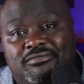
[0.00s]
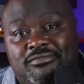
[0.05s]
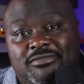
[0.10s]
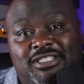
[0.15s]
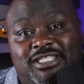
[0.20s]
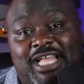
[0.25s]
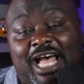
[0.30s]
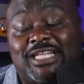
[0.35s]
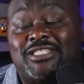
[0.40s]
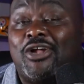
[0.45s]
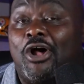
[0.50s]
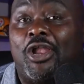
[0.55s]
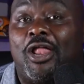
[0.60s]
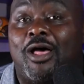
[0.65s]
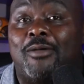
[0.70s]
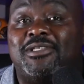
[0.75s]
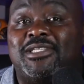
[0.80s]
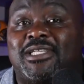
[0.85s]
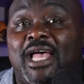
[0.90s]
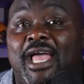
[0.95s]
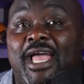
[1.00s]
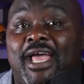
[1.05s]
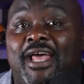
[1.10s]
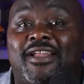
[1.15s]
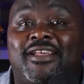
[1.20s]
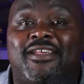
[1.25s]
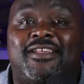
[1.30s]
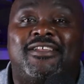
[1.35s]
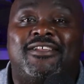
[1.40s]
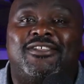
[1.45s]
That's all I'm saying.
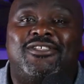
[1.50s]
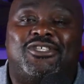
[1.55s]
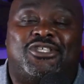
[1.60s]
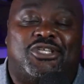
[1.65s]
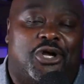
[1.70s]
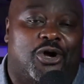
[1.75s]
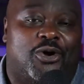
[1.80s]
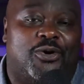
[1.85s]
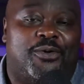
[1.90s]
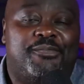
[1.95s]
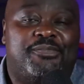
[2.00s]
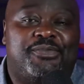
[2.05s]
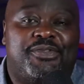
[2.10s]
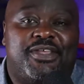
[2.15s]
So,